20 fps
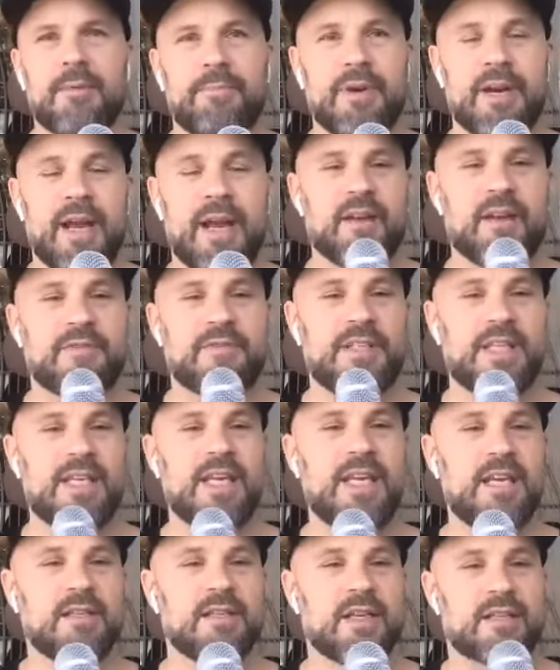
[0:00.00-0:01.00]
But
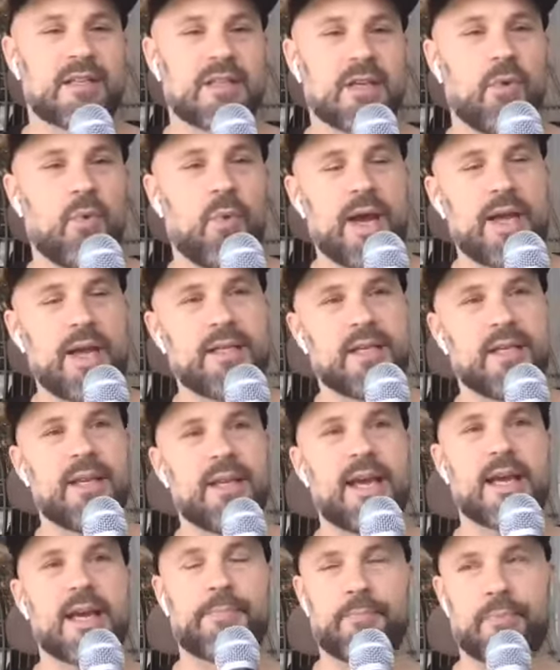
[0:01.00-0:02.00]
NFTs, it's a way to
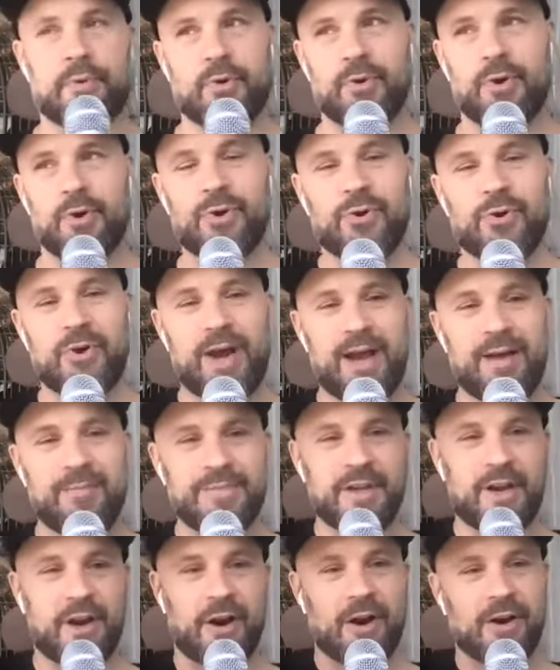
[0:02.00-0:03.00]
like program
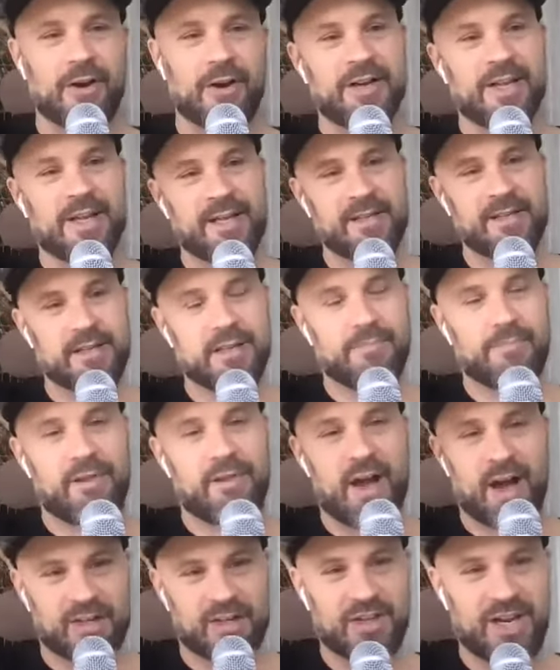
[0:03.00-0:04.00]
the art into the
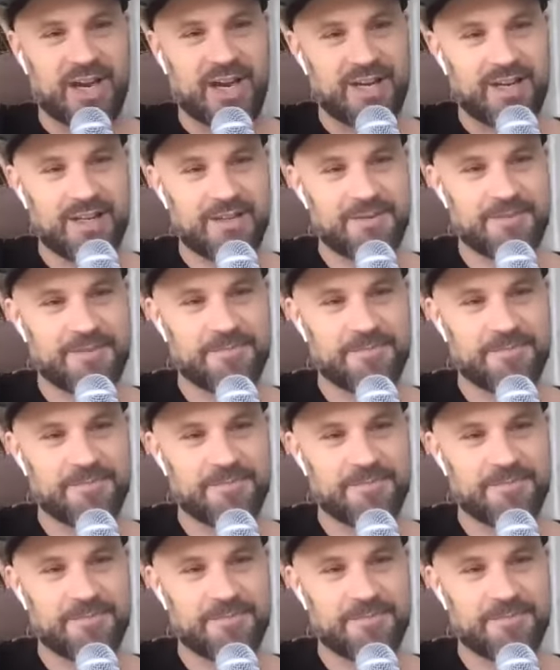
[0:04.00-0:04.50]
blockchain.